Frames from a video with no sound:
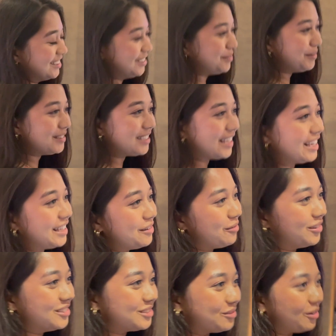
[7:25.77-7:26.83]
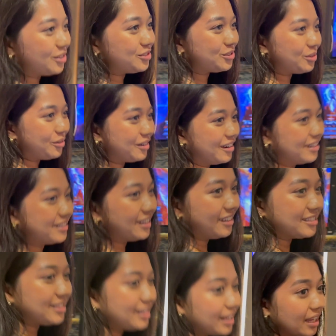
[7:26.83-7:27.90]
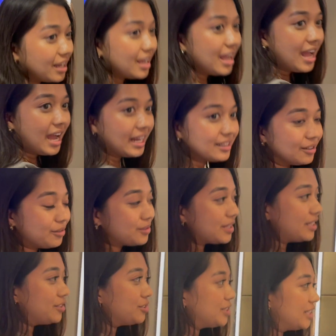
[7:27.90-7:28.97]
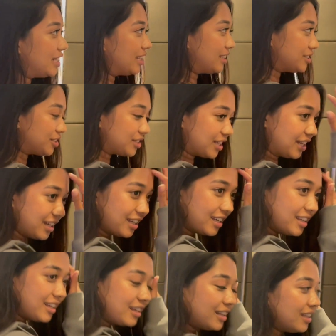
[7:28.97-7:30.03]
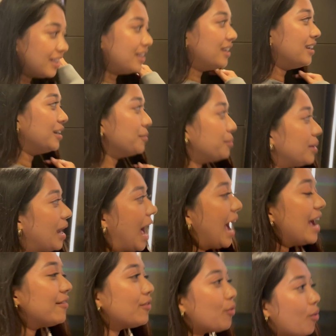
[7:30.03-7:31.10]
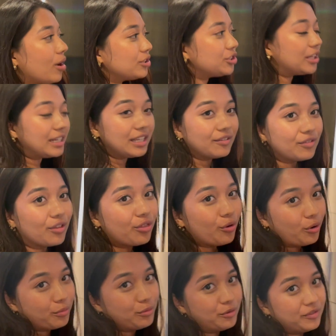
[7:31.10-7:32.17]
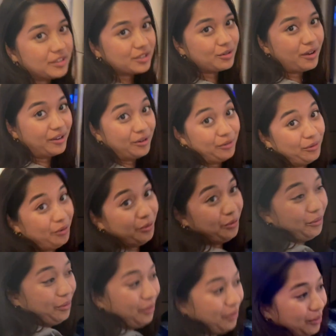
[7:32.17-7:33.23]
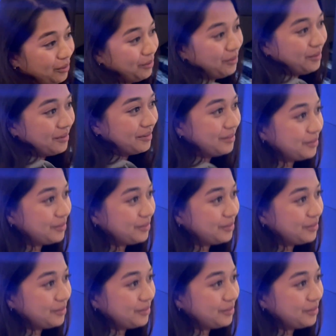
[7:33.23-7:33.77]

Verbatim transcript: He's been saying he wants to watch Thor. I will see. I thought it was entertaining. It just, but I haven't watched any of the Thor movies, so I don't know. Mm-hmm.